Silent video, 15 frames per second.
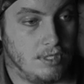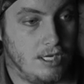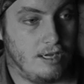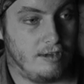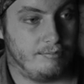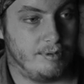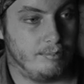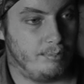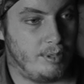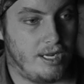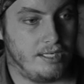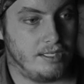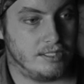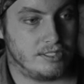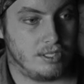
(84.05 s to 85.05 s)
I've been
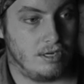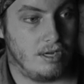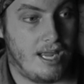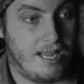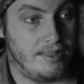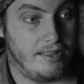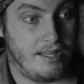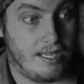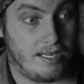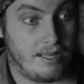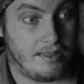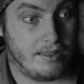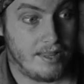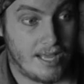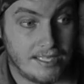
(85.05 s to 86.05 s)
playing guitar and
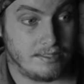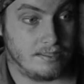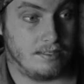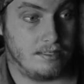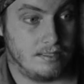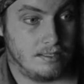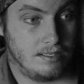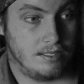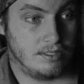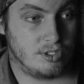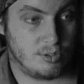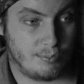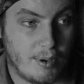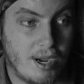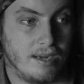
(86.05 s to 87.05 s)
that, that
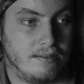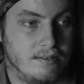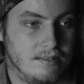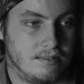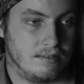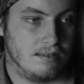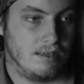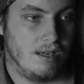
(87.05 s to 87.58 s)
spiked